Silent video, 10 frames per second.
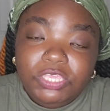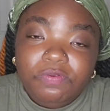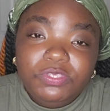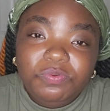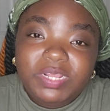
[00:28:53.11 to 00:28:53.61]

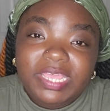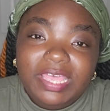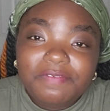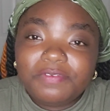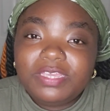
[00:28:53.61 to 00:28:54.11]
You will do
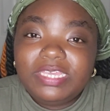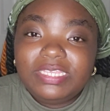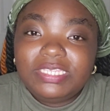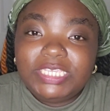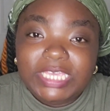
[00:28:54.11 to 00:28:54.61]
whatever
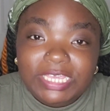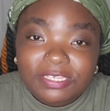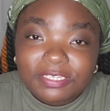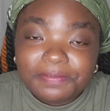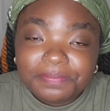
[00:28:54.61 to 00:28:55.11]
it
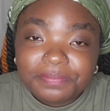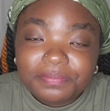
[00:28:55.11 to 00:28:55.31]
takes.